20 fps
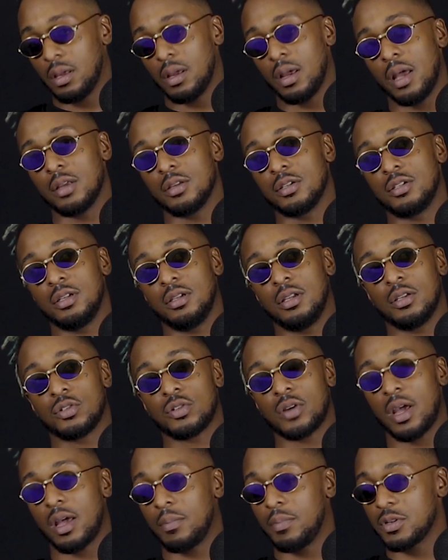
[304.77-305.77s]
And she did
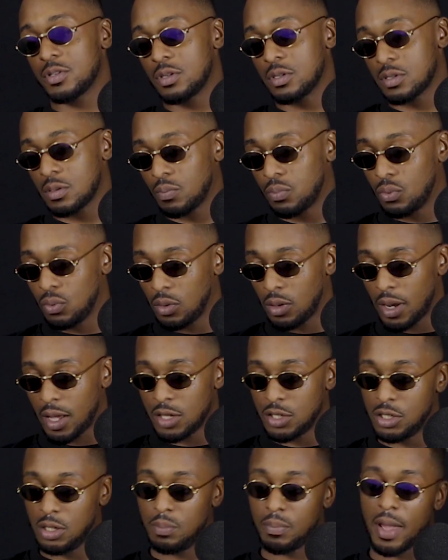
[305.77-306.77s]
try her best to support. Like,
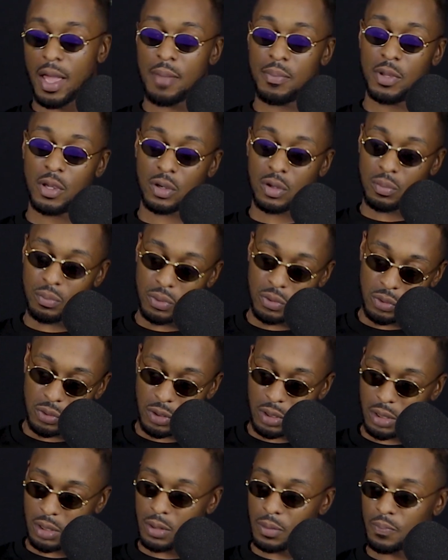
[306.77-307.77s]
she'd buy me a computer,